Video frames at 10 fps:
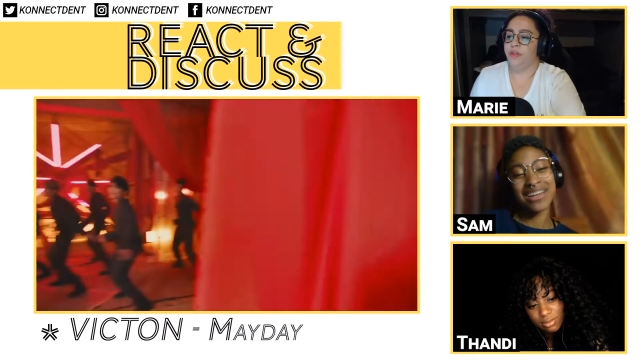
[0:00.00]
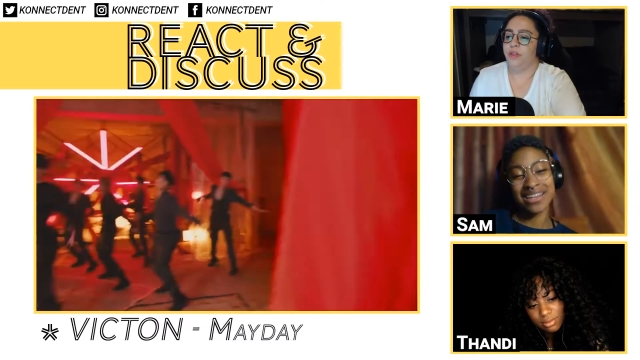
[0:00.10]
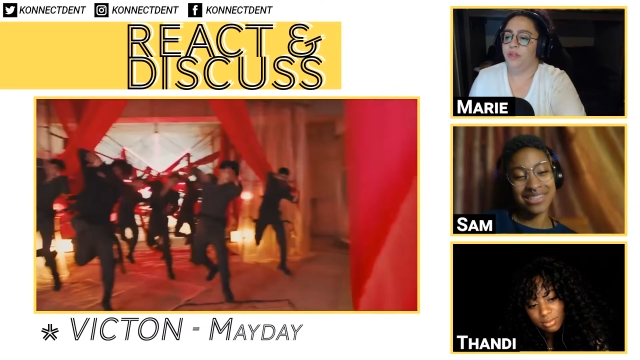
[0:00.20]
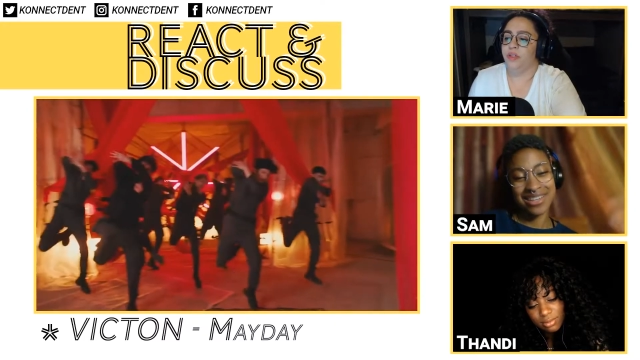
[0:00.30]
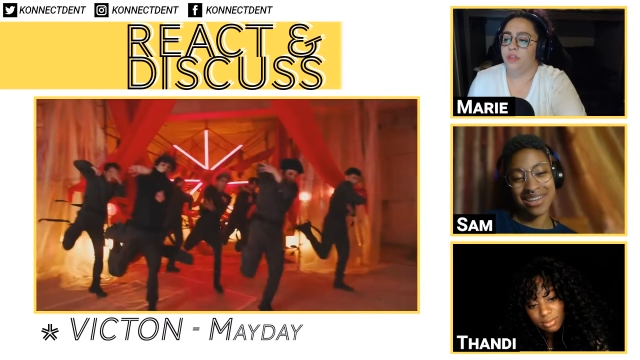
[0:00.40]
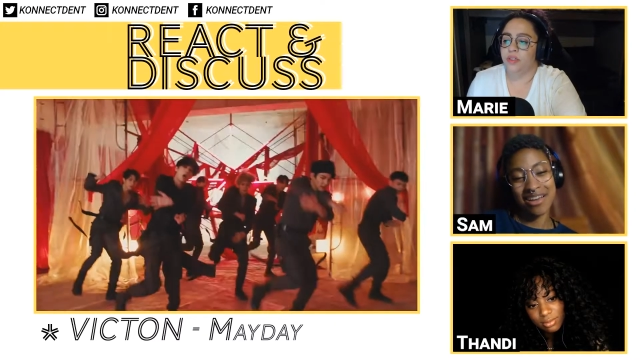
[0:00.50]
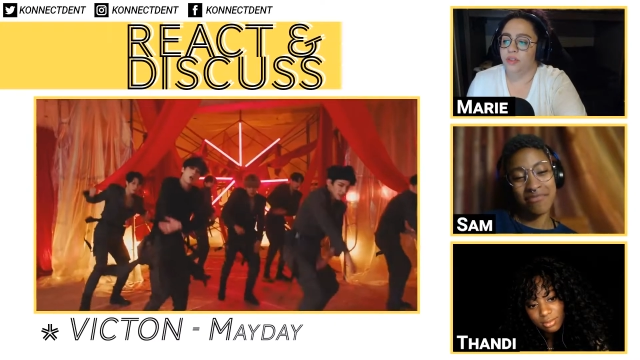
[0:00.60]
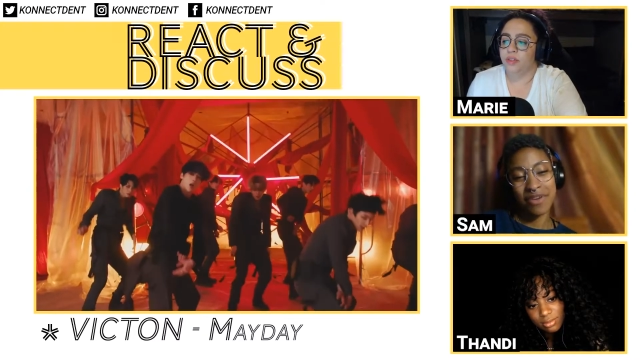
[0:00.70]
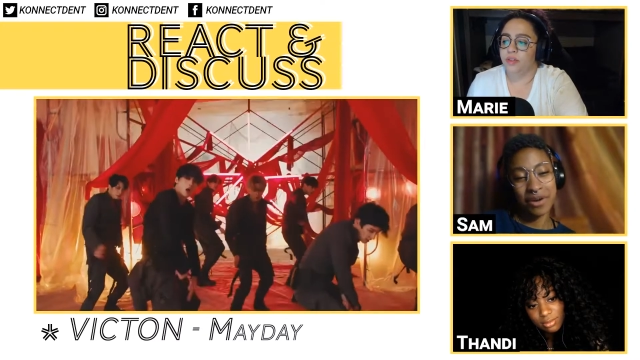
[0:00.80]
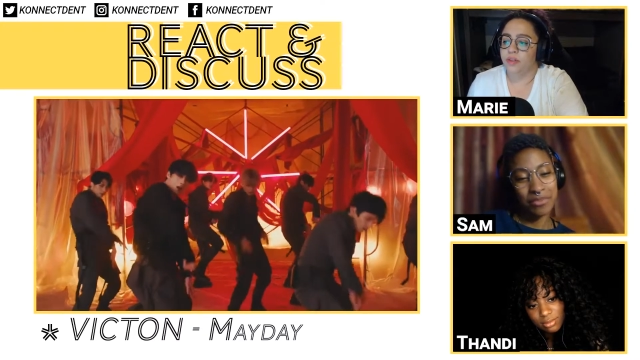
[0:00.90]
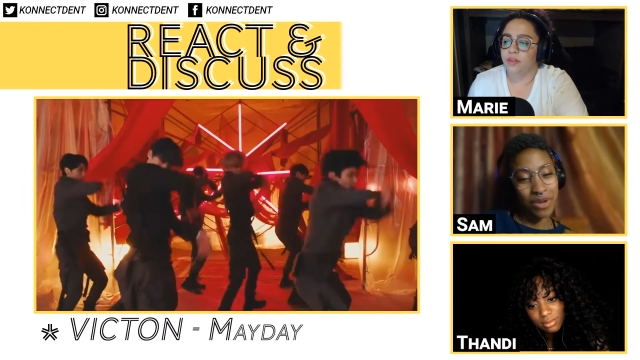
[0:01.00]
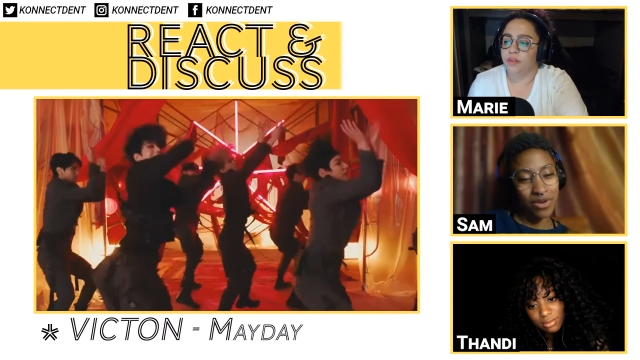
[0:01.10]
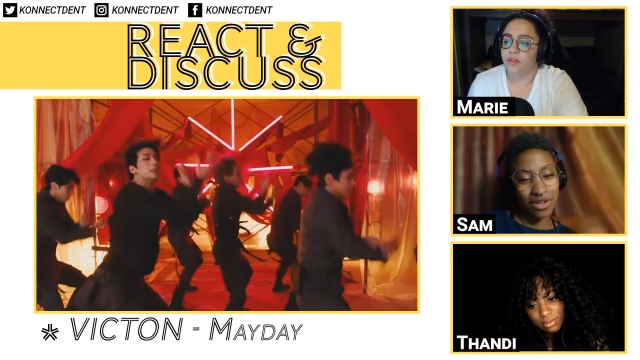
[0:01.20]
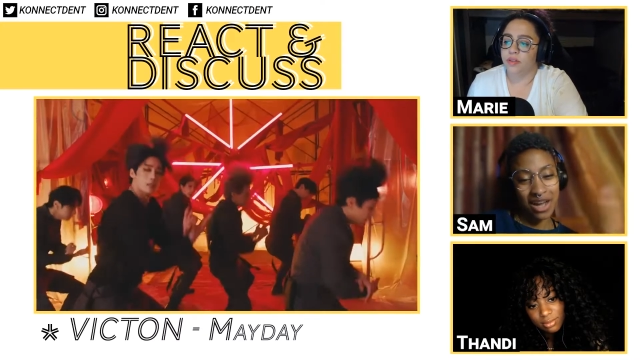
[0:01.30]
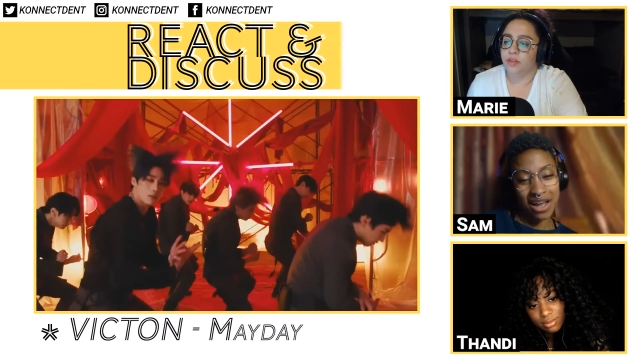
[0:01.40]
Speaker 1: like I said, I'm very
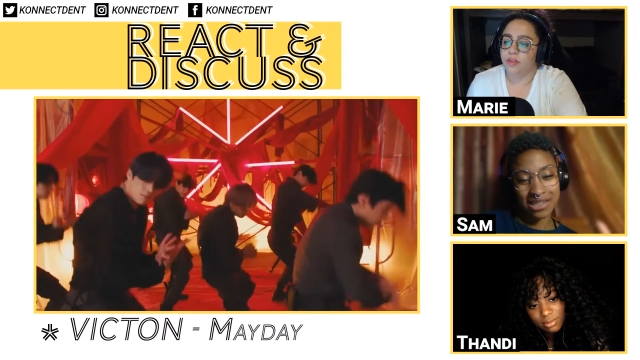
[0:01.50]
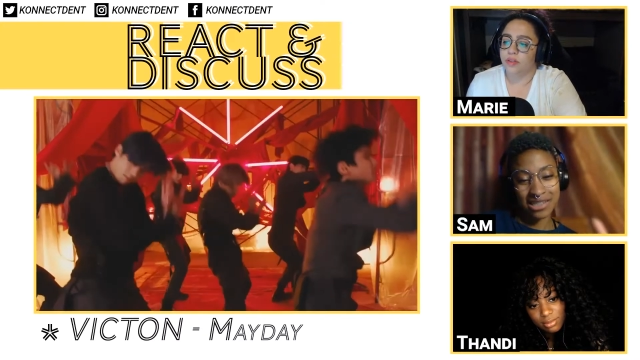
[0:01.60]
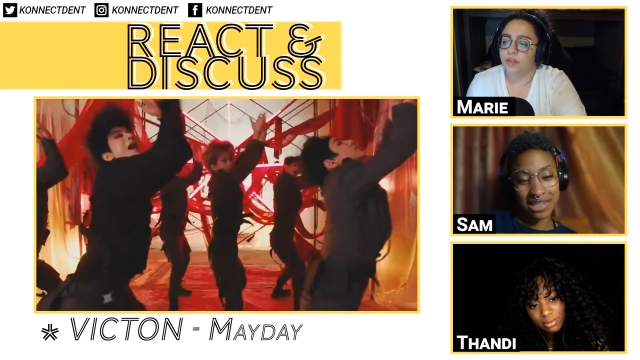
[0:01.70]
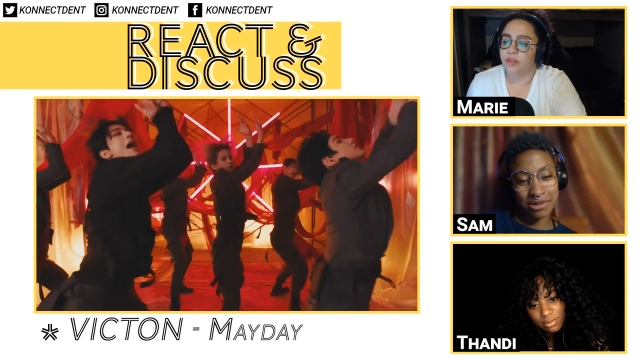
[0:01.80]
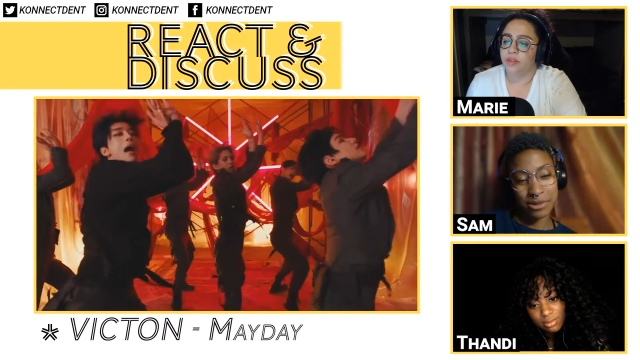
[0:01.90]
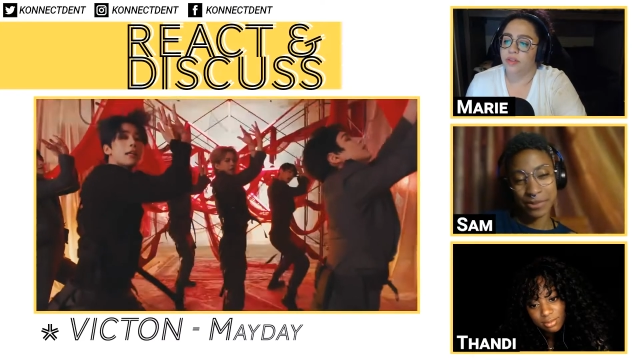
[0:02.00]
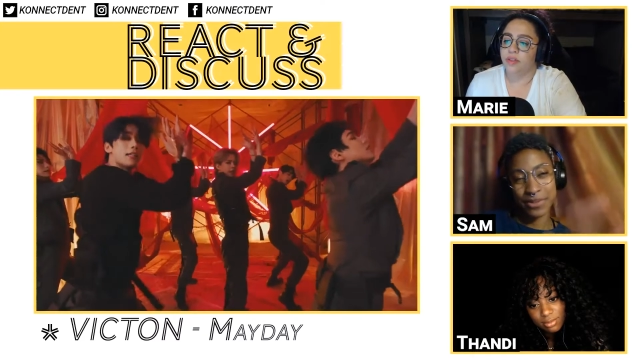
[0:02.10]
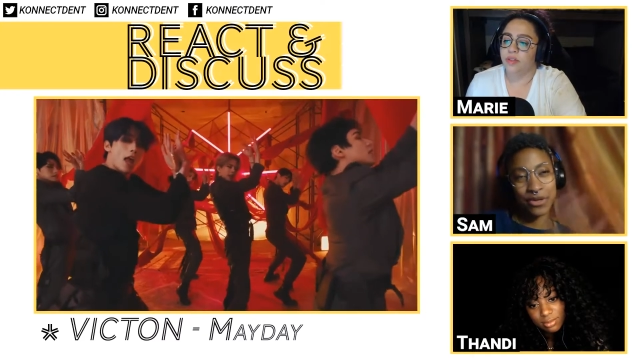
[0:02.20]
big on concepts. But